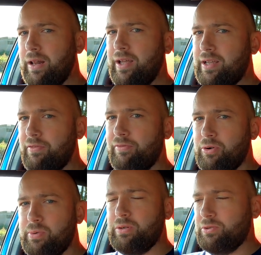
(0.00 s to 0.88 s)
like a
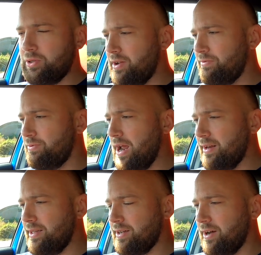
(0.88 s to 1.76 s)
4-wheel drive
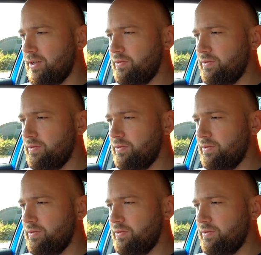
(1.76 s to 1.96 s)
rally car.